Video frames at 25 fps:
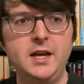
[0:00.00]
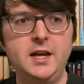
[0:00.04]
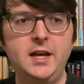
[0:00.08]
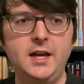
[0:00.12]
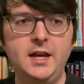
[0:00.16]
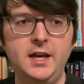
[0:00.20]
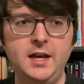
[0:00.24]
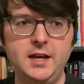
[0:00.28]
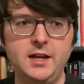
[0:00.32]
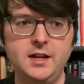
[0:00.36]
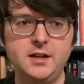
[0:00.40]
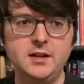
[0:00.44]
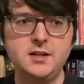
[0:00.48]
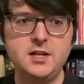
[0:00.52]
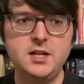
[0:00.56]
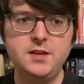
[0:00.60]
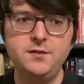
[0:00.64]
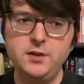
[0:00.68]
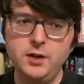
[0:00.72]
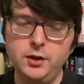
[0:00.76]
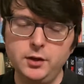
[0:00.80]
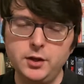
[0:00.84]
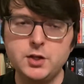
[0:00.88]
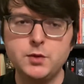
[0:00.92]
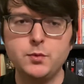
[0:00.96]
And even
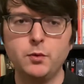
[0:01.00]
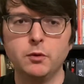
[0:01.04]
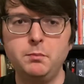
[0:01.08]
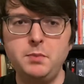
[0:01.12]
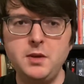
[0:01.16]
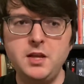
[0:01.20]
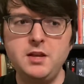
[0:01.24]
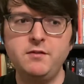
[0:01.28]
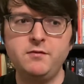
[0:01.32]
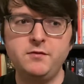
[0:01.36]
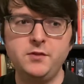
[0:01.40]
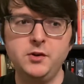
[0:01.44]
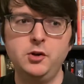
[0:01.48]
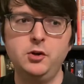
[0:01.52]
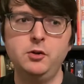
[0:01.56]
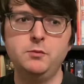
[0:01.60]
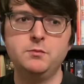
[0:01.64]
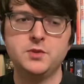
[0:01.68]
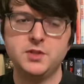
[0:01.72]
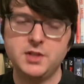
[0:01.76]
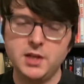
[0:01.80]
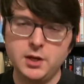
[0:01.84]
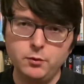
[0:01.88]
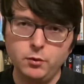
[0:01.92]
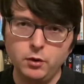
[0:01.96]
though these were B films,
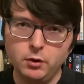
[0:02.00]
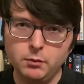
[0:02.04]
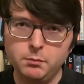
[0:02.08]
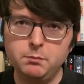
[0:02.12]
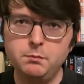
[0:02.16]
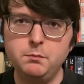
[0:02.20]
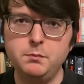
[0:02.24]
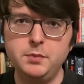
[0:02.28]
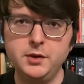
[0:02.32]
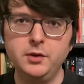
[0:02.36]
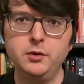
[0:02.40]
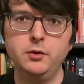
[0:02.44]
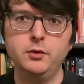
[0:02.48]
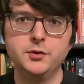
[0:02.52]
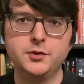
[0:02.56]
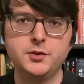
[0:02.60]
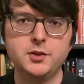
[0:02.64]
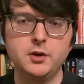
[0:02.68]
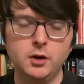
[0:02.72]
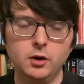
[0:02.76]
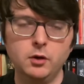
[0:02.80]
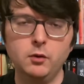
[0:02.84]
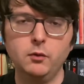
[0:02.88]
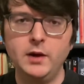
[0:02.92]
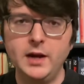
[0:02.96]
they were built
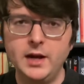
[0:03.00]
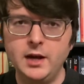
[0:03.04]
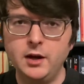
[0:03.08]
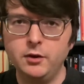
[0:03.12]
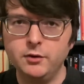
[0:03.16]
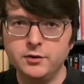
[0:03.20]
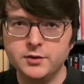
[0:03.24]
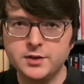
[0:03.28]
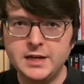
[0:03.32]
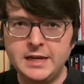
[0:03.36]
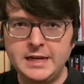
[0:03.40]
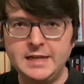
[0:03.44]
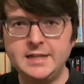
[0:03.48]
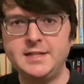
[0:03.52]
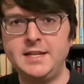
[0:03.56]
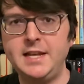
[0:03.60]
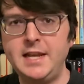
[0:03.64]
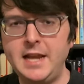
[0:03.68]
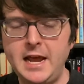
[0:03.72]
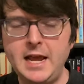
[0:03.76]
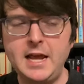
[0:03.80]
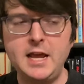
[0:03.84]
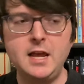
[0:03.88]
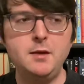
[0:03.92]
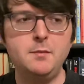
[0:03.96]
around his
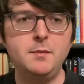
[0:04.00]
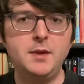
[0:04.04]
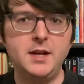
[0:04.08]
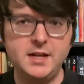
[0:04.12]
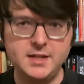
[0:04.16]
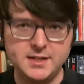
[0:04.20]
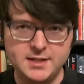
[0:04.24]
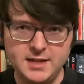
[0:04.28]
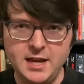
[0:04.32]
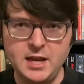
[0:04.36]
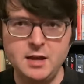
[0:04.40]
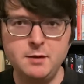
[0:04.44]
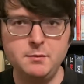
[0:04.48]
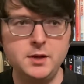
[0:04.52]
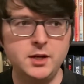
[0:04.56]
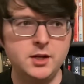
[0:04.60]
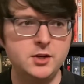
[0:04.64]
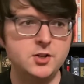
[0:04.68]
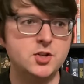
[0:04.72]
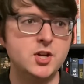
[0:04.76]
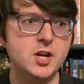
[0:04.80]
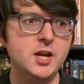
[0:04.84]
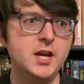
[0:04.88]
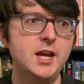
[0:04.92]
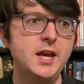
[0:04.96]
name and his
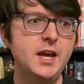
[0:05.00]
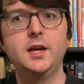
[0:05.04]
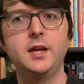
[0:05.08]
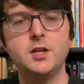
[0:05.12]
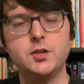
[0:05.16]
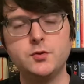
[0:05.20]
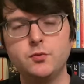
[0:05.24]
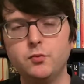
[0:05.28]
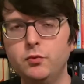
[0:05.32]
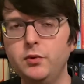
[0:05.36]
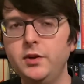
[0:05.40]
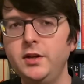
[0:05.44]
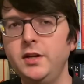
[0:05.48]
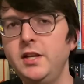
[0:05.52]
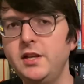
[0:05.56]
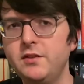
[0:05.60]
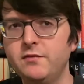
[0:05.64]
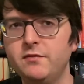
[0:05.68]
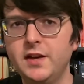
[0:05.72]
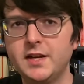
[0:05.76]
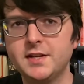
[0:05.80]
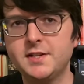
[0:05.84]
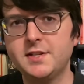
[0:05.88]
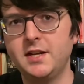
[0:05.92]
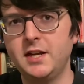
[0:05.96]
image. He's really
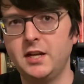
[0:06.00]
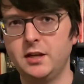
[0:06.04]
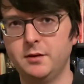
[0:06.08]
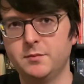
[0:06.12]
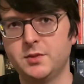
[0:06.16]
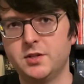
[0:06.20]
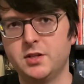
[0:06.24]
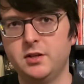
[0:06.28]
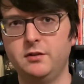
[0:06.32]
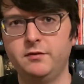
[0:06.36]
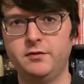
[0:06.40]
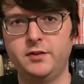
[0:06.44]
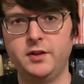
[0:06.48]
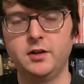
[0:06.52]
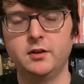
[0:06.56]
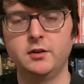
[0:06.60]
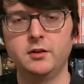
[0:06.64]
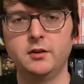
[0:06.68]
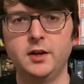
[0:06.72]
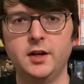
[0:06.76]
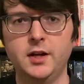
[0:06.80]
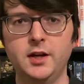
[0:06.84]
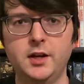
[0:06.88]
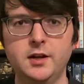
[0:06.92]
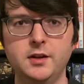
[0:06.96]
investing himself here,
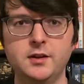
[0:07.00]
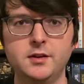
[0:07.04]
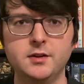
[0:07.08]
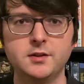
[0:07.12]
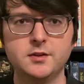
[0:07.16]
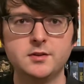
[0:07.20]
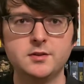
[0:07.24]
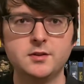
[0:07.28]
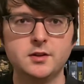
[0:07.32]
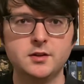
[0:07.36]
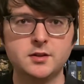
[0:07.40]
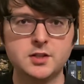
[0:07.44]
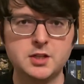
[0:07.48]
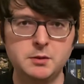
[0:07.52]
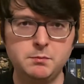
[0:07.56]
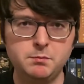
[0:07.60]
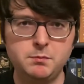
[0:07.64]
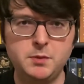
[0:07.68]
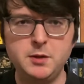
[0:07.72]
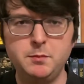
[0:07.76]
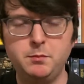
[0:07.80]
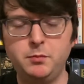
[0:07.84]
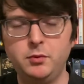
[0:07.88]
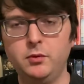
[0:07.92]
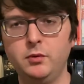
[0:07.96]
and some
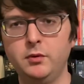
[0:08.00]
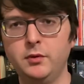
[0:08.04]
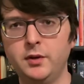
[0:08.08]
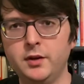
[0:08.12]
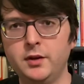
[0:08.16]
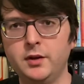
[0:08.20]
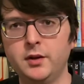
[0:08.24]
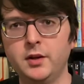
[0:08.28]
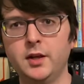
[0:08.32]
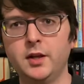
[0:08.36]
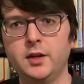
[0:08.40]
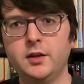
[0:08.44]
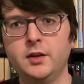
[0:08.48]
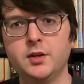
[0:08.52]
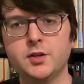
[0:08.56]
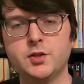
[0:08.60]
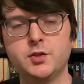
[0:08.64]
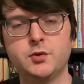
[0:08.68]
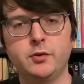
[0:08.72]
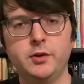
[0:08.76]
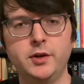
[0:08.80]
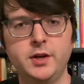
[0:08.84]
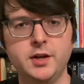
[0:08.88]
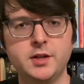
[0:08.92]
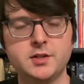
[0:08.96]
people and
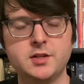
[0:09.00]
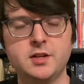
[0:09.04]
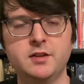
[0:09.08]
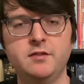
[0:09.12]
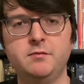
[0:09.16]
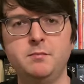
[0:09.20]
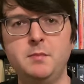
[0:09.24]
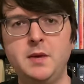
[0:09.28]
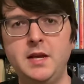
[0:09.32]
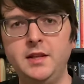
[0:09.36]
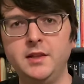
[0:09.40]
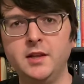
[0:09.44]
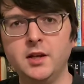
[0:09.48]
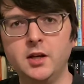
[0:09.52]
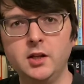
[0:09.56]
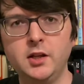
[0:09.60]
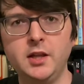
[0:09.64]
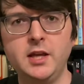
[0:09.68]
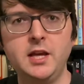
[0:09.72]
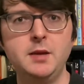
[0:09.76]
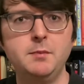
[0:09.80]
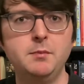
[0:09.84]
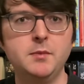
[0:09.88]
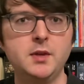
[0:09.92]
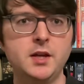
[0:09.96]
historians have made the
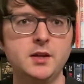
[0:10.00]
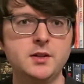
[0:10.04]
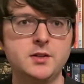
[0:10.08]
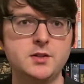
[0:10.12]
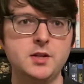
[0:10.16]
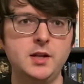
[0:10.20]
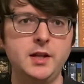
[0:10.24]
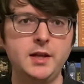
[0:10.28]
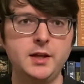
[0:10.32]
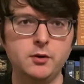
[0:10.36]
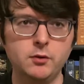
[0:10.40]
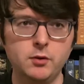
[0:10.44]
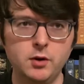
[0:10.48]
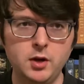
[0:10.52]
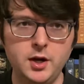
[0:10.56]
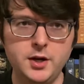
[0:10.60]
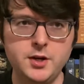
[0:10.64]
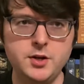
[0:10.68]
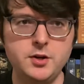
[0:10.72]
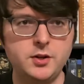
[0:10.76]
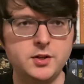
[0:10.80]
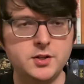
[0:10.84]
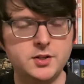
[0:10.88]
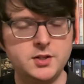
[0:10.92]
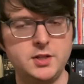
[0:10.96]
claim that later on you
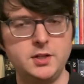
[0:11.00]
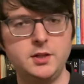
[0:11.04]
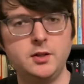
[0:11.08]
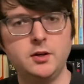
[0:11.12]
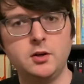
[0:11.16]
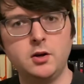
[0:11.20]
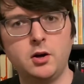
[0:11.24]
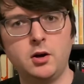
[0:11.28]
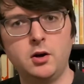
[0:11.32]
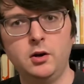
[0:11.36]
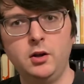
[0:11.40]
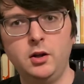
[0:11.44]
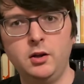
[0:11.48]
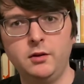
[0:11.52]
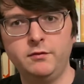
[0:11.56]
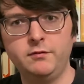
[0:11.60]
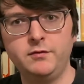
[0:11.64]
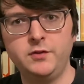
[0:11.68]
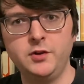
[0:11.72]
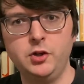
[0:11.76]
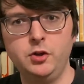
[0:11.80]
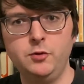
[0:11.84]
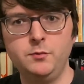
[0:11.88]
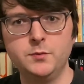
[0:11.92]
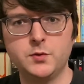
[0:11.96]
can see the Karloff
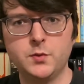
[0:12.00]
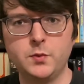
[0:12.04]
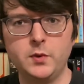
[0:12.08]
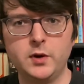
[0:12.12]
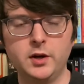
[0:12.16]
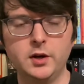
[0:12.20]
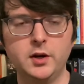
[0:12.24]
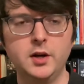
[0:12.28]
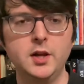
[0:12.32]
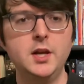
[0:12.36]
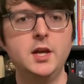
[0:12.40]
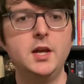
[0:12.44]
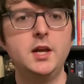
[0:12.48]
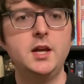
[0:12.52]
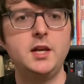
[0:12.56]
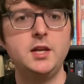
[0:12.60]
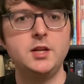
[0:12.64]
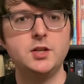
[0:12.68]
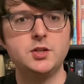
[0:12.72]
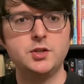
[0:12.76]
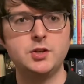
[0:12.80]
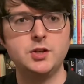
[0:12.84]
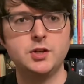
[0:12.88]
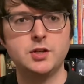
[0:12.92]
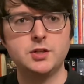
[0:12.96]
films where
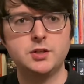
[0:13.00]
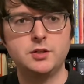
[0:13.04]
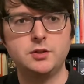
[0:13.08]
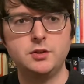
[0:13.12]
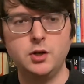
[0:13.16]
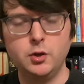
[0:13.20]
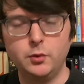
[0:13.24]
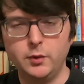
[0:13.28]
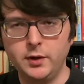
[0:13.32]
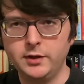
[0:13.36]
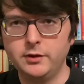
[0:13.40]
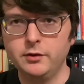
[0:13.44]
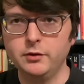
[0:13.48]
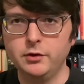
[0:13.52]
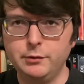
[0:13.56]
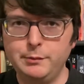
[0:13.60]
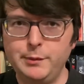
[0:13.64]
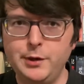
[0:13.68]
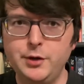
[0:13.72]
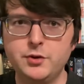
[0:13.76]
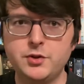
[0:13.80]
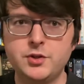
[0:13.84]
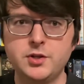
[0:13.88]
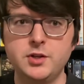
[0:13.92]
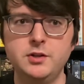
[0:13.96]
he's just going through the
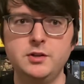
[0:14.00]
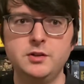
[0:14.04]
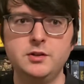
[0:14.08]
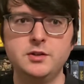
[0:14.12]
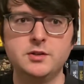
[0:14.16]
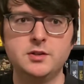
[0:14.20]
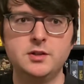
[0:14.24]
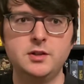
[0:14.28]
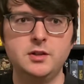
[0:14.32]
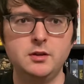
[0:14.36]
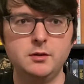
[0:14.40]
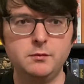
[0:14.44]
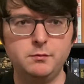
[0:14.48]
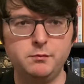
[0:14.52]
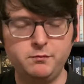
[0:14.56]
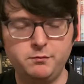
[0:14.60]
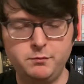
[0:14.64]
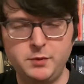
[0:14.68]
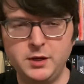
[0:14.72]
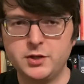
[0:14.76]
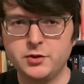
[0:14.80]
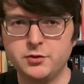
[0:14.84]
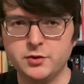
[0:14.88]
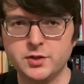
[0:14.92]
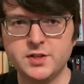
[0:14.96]
motions and the
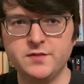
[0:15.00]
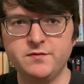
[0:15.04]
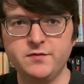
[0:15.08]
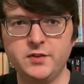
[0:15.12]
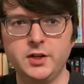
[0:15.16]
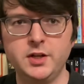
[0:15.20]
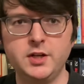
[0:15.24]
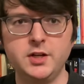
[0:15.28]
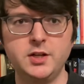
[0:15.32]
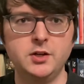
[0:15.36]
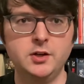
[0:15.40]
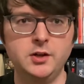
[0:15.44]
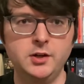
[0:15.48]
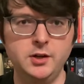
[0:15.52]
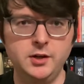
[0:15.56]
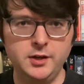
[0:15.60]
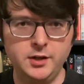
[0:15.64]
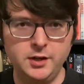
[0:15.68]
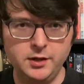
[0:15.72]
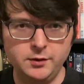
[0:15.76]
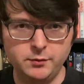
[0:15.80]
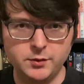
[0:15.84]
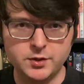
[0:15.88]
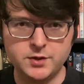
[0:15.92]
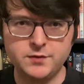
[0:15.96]
picture isn't very good
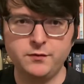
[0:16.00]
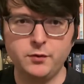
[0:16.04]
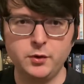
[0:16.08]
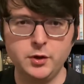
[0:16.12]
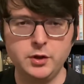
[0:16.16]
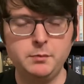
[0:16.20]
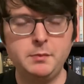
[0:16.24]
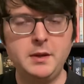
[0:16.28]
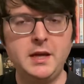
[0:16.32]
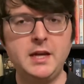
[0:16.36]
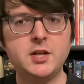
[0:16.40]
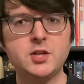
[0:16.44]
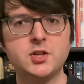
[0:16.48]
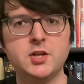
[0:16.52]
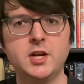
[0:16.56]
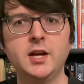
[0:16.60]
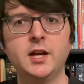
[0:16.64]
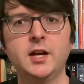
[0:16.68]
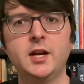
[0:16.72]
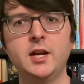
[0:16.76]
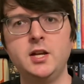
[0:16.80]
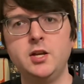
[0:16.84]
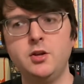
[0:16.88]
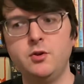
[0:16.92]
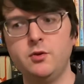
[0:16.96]
and it was for the
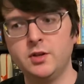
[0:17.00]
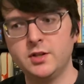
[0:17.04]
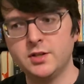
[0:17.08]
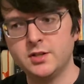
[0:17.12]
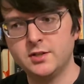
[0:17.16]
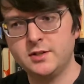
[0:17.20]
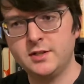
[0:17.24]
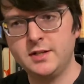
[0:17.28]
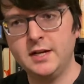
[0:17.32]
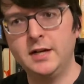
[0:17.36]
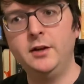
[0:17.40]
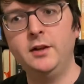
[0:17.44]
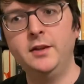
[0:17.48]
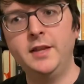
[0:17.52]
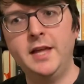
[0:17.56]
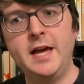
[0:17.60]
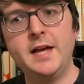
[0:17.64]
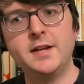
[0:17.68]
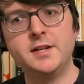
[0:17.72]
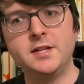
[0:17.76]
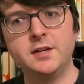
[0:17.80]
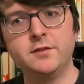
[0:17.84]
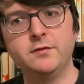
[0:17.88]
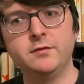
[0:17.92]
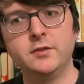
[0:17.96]
paycheck, and you can tell that
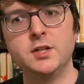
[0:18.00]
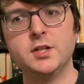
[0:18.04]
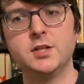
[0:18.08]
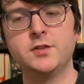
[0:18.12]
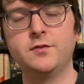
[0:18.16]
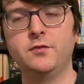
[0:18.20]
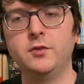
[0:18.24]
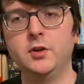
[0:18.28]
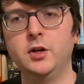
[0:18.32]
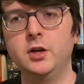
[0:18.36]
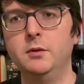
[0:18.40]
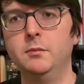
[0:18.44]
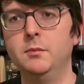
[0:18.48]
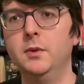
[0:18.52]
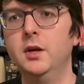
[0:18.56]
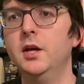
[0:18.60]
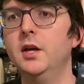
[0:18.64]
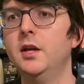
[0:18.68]
difference from